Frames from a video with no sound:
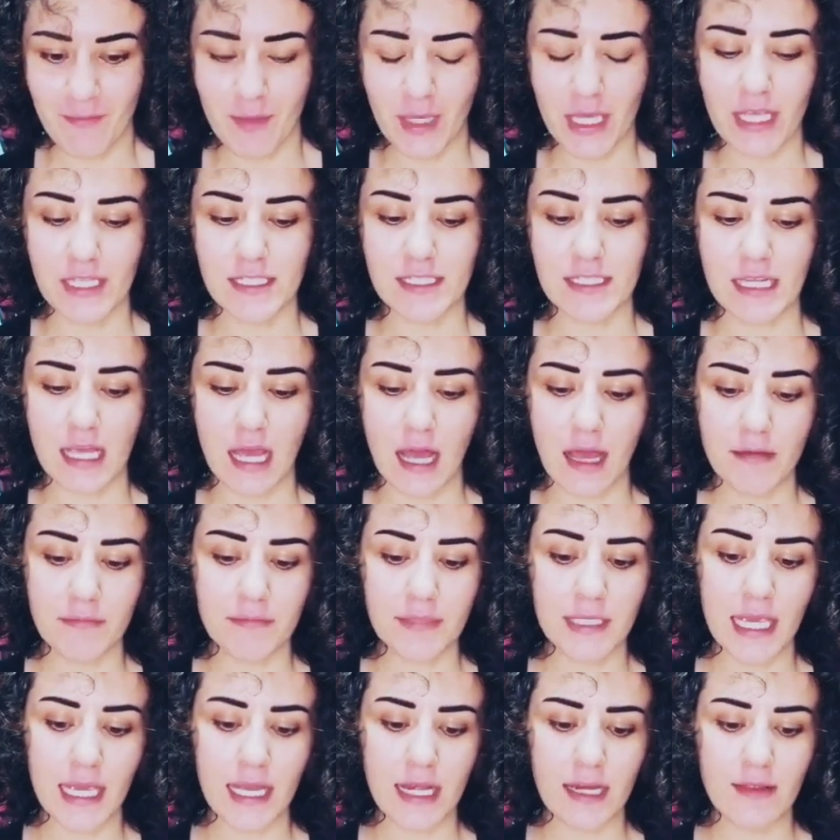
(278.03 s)
Because
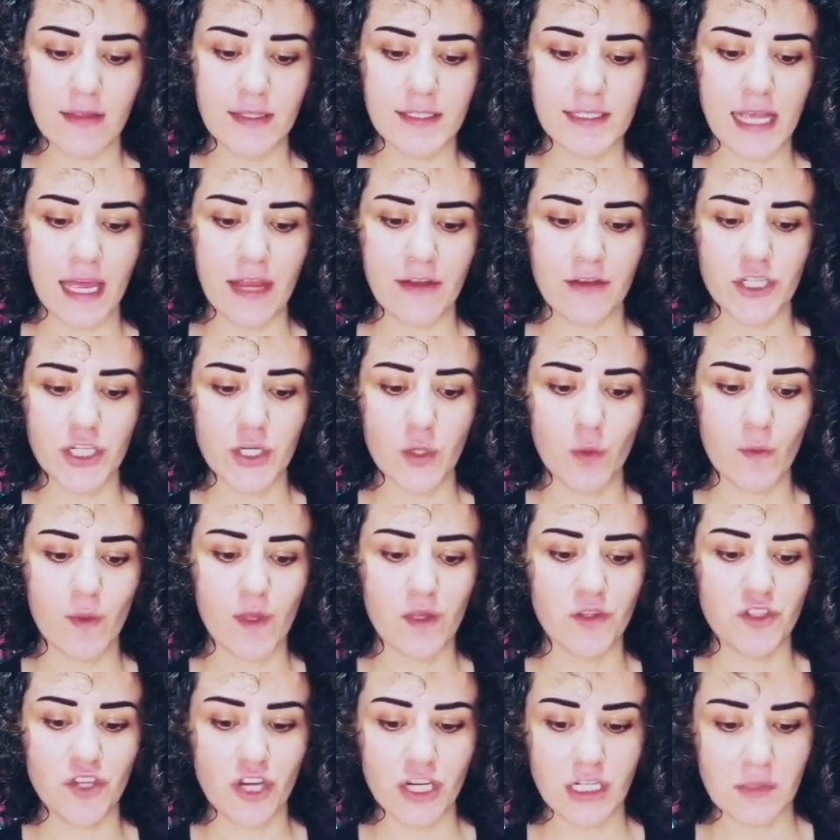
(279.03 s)
I'm getting this energy,
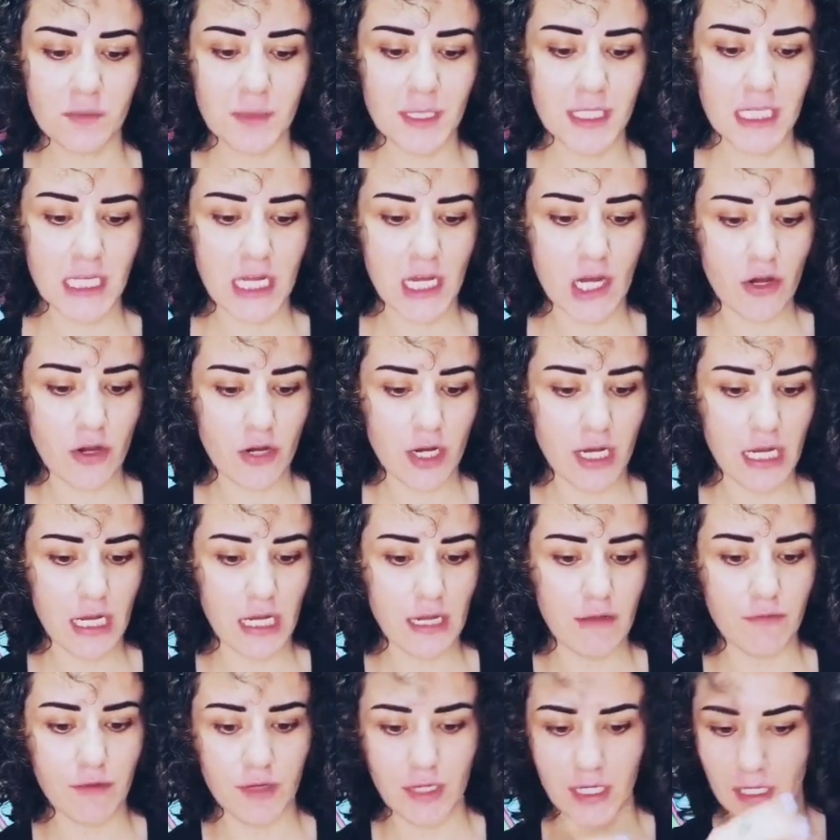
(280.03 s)
the judgment here,
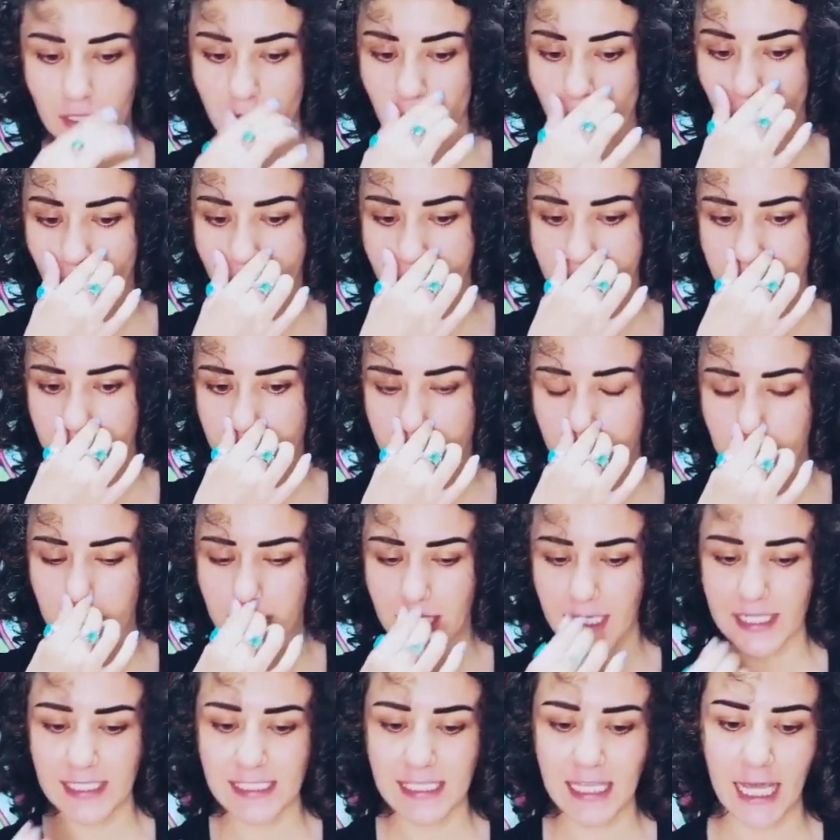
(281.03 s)
even in your energy,
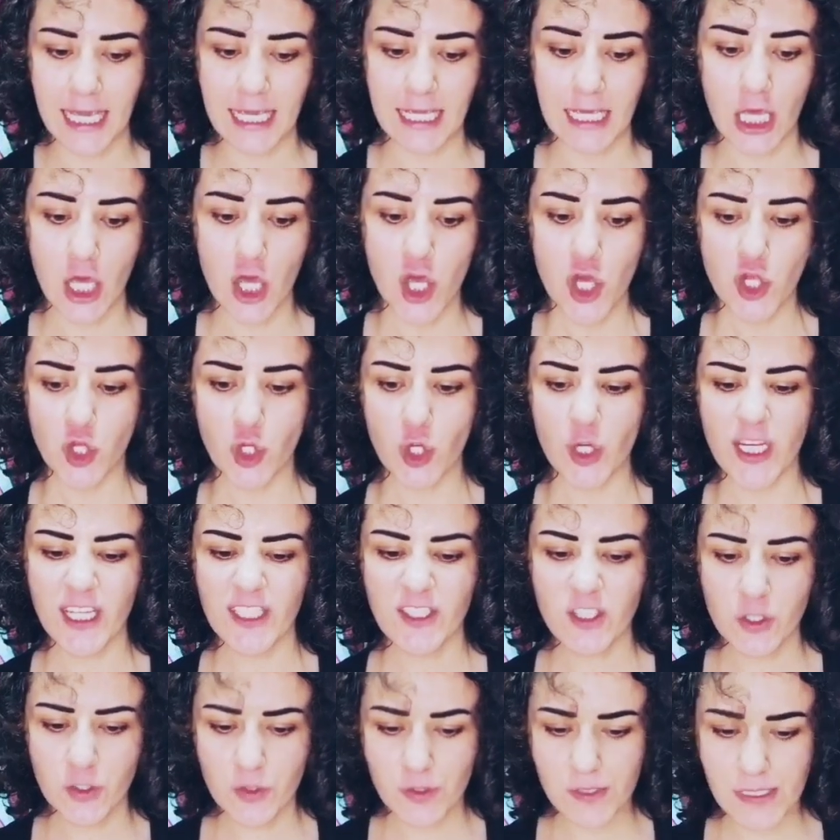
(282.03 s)
it's like you
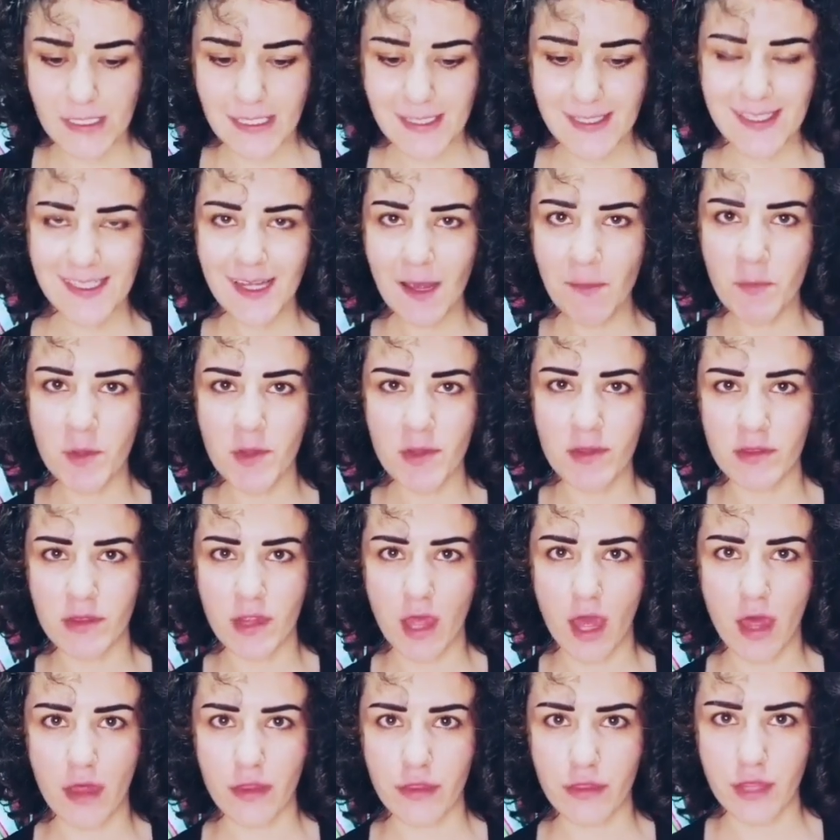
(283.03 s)
need to summon
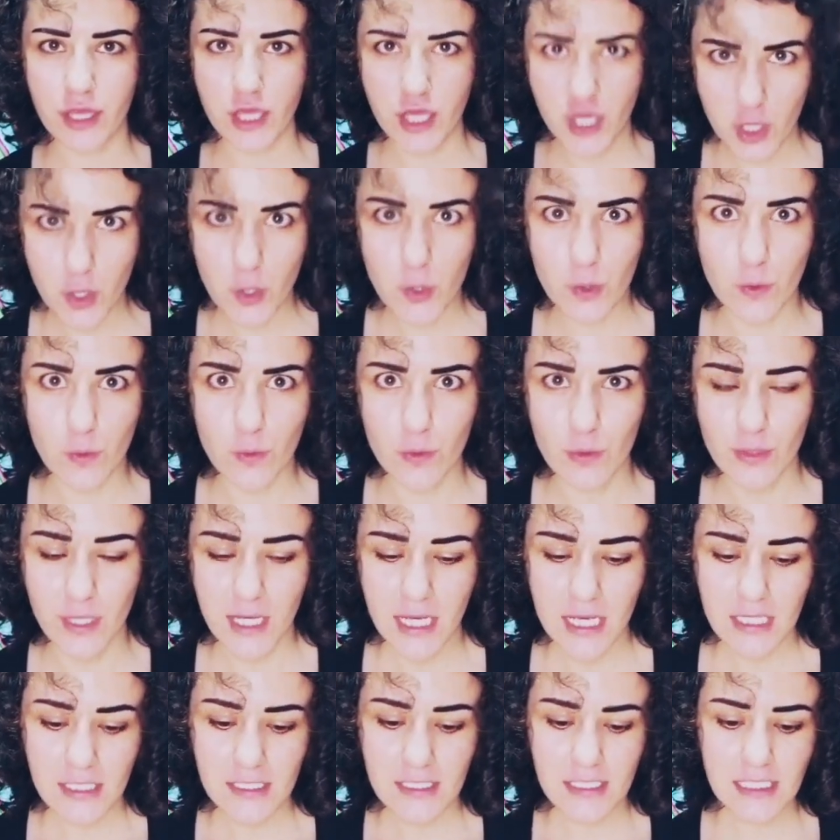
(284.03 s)
the you,
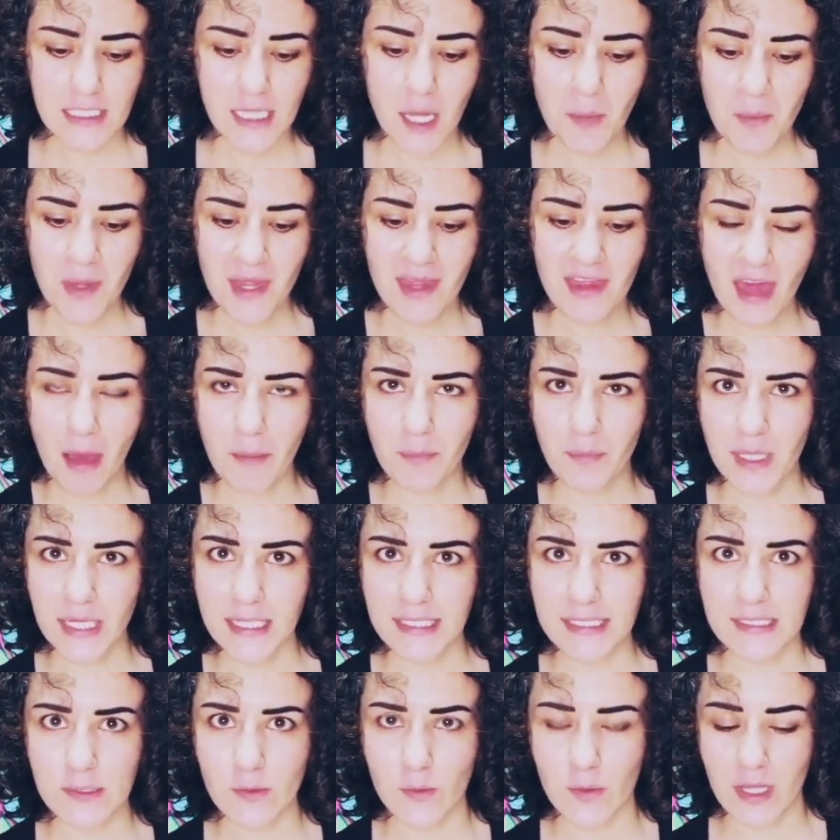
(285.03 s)
summon that
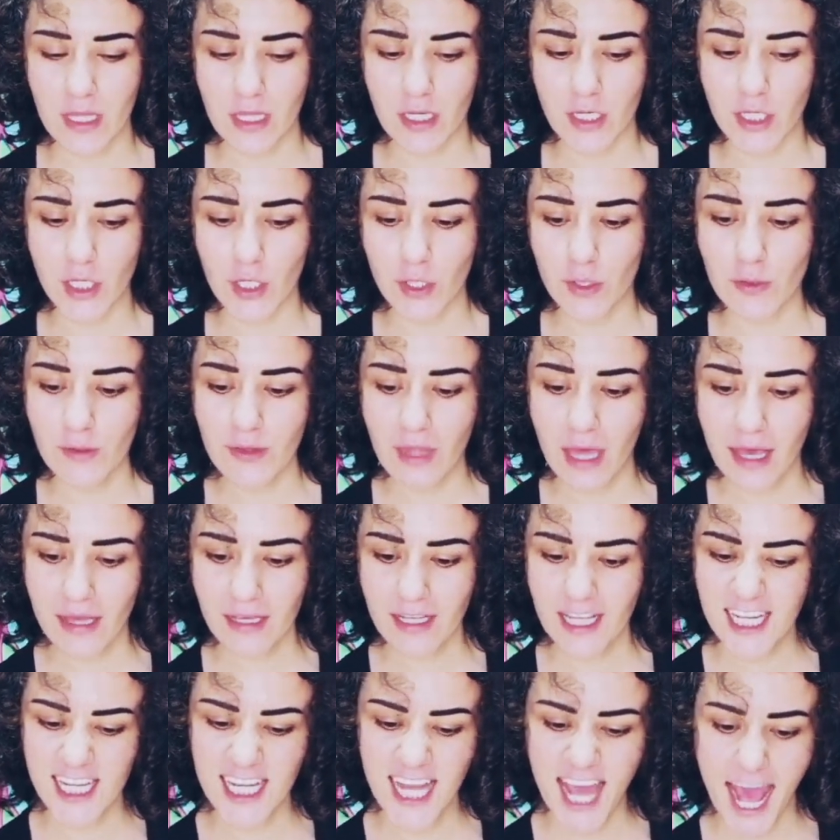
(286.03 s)
beast within you
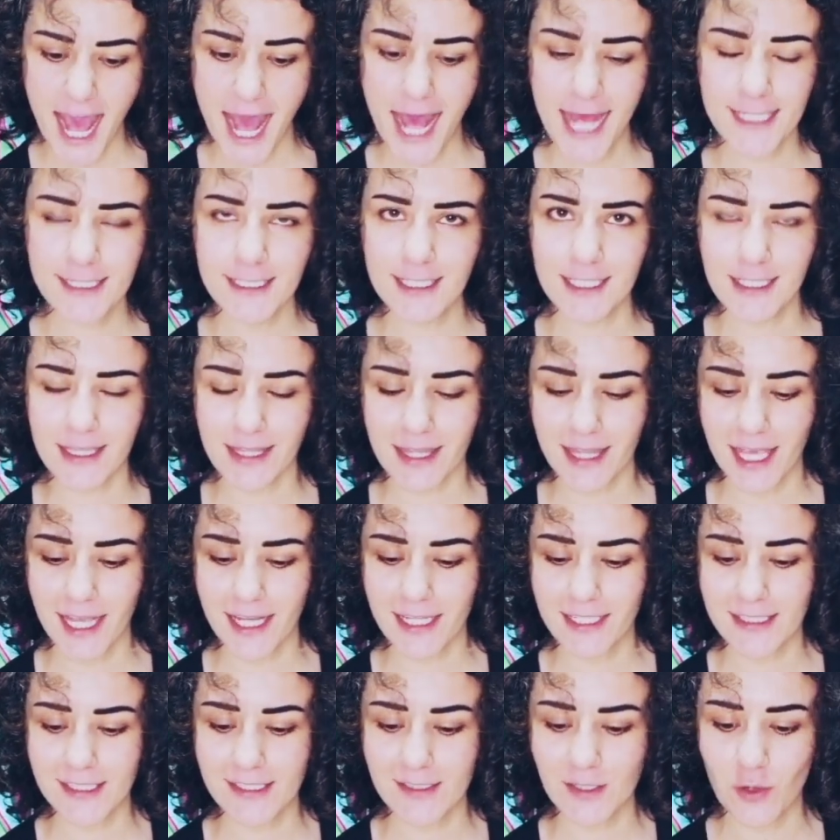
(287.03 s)
that can handle
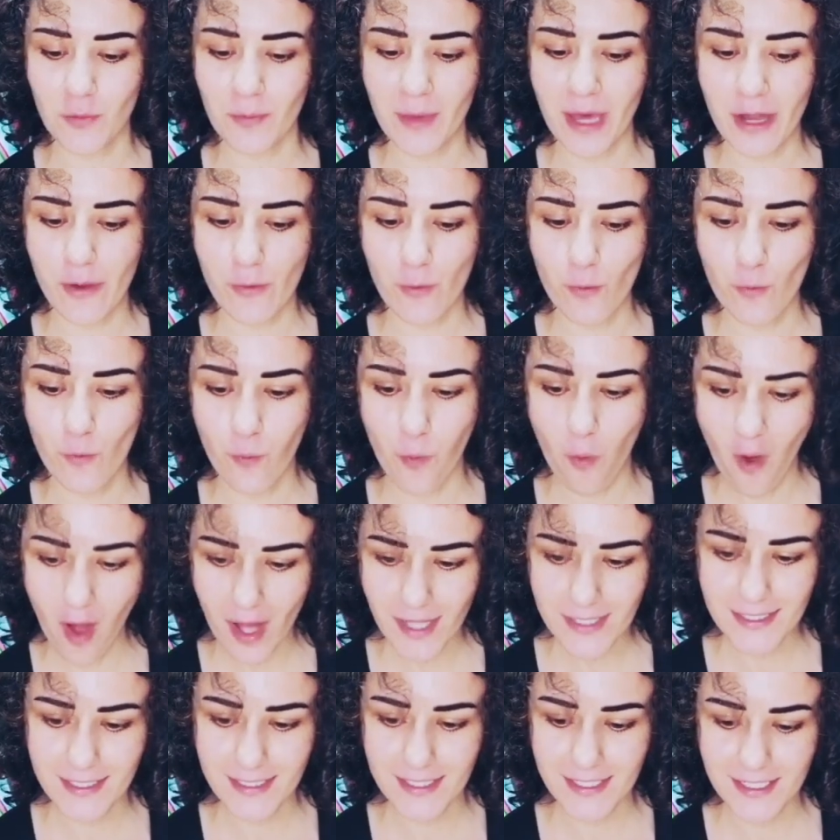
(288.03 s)
things no matter
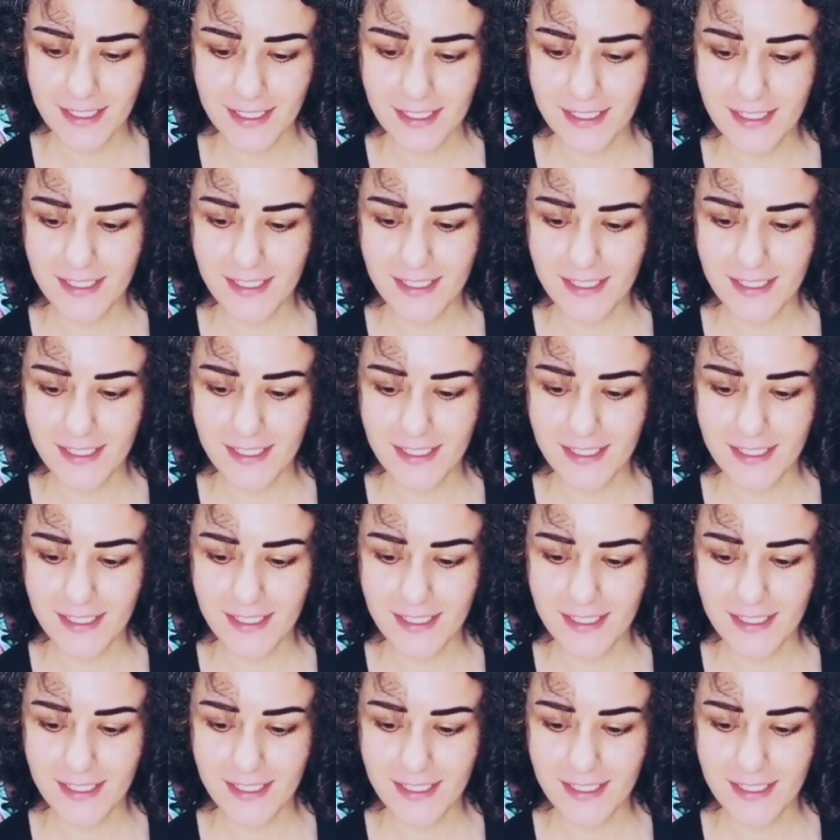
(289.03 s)
what,